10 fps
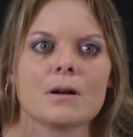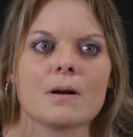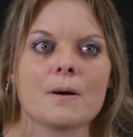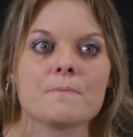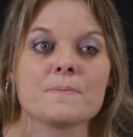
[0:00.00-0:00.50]

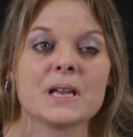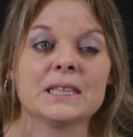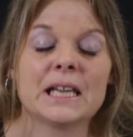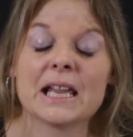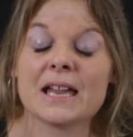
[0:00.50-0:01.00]

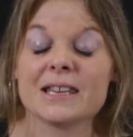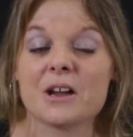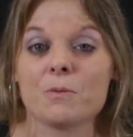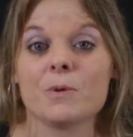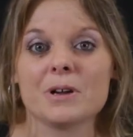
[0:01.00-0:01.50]
and that I had
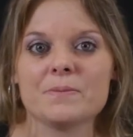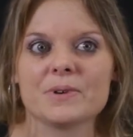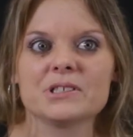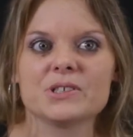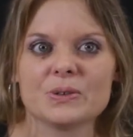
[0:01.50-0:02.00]
not one
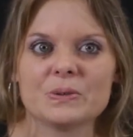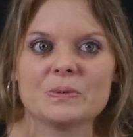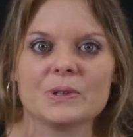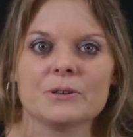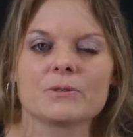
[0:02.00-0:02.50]
but
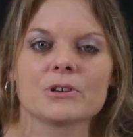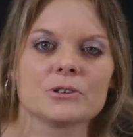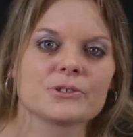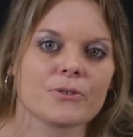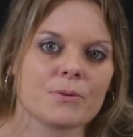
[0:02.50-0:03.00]
two little
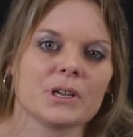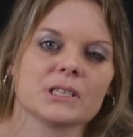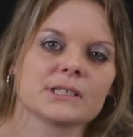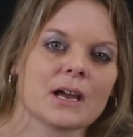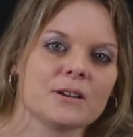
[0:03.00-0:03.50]
girls growing
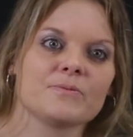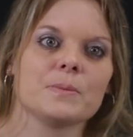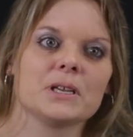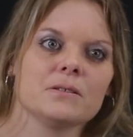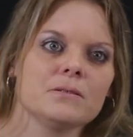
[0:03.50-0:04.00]
inside of
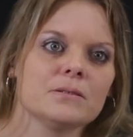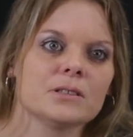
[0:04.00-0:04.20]
me.